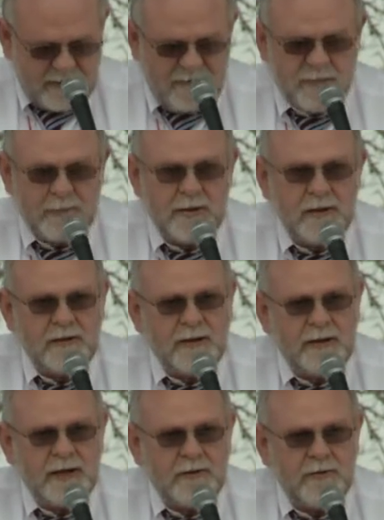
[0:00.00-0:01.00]
government on the
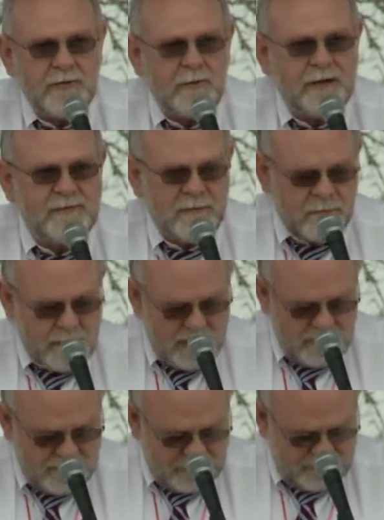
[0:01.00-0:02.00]
inherent rights of
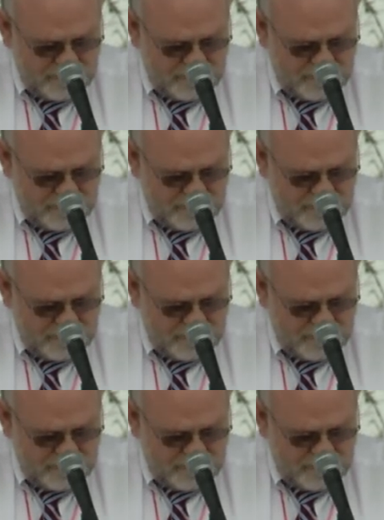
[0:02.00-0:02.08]
men.